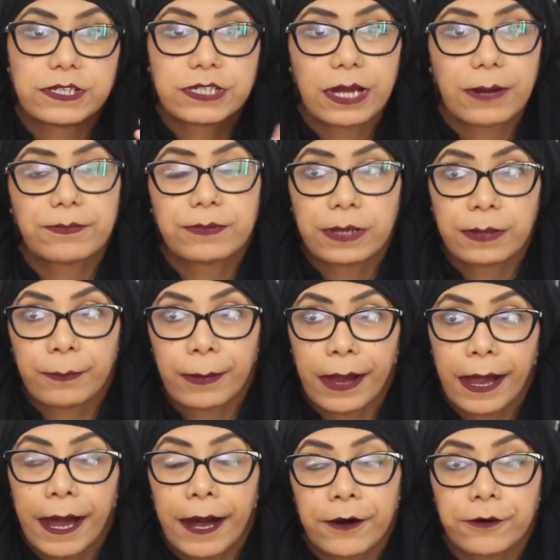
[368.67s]
to chapter
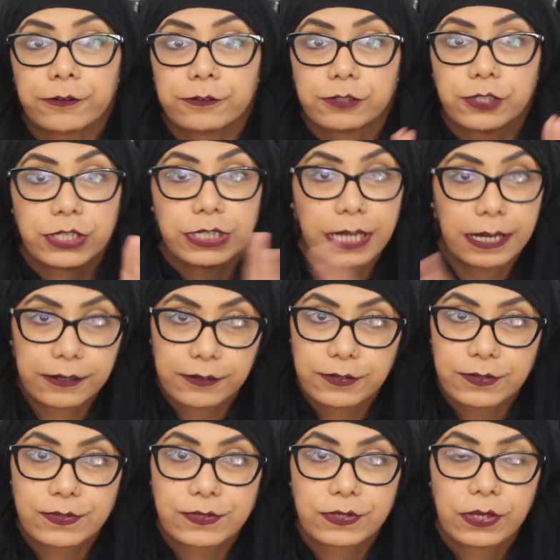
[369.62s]
about how she
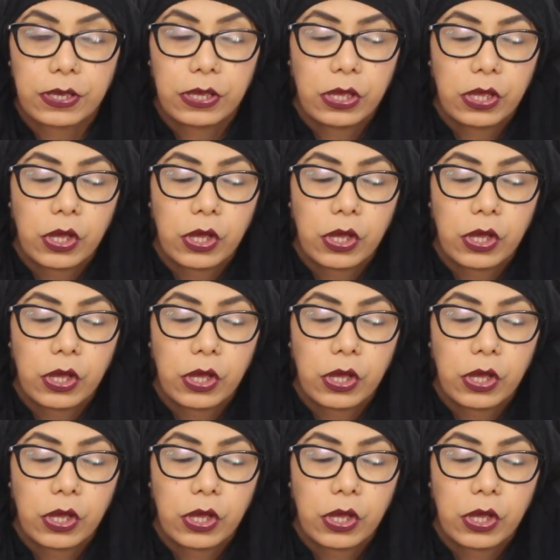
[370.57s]
tackles